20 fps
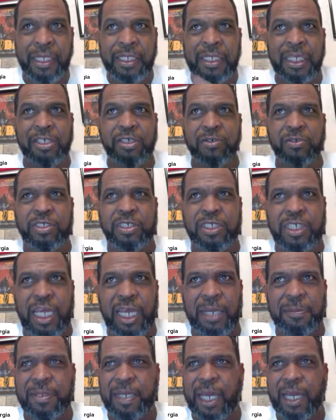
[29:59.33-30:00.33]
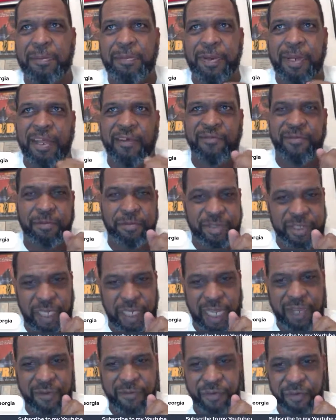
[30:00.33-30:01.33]
They use the same game plan from
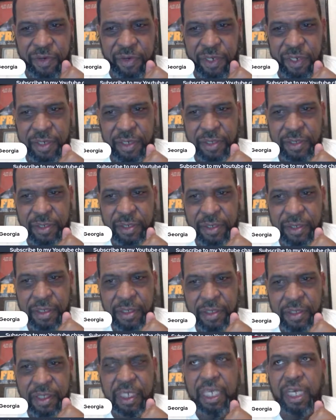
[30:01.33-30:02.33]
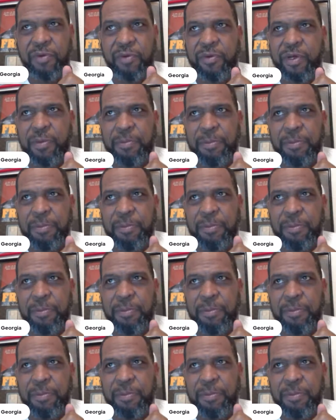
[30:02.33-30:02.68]
slavery to get rid of